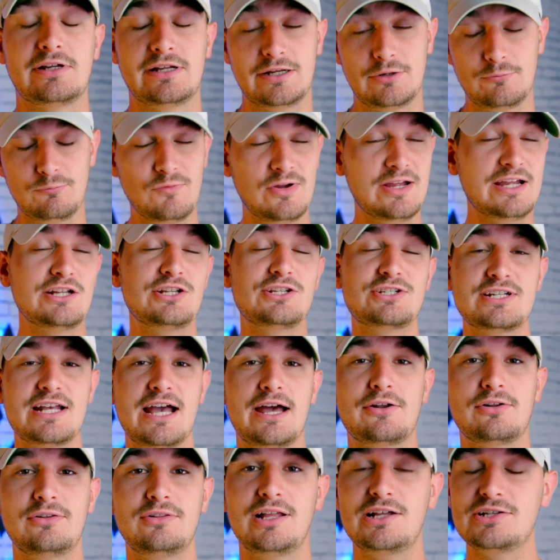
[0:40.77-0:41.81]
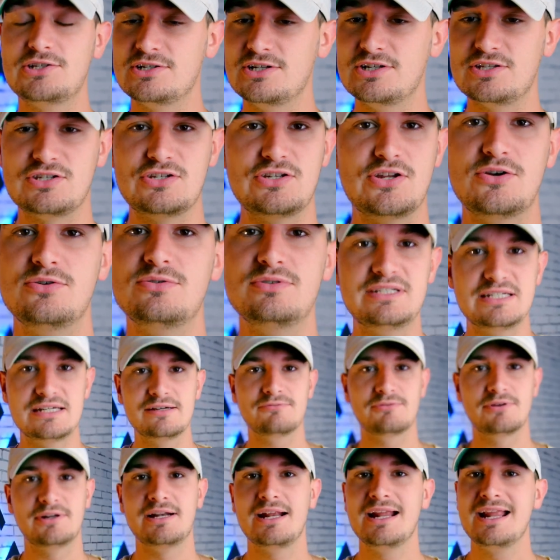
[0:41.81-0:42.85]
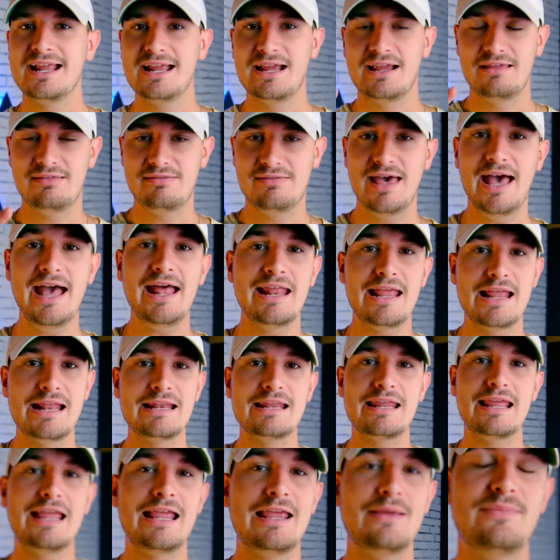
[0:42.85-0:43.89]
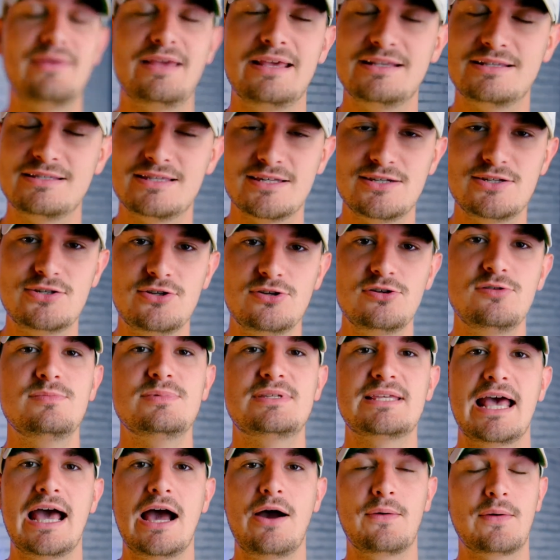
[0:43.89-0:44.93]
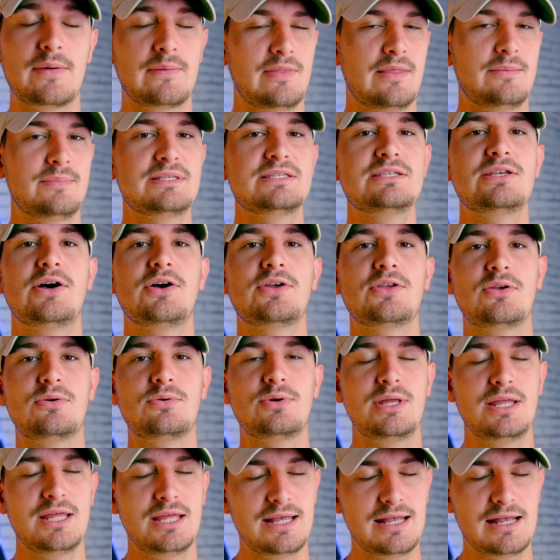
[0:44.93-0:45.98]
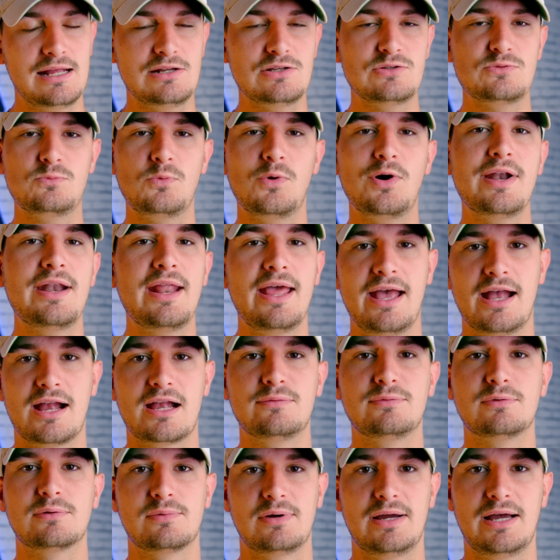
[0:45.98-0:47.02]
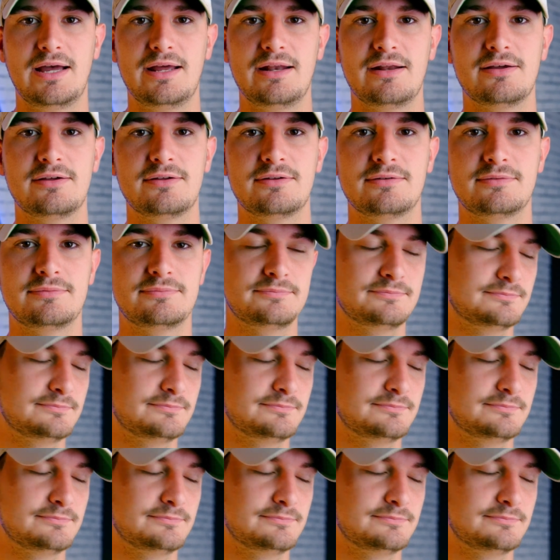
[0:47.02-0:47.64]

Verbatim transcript: it. And in Raid Shadow Legend, it's no different. That end game is the Doom Tower, and let me tell you, it is one heck of a ride. So this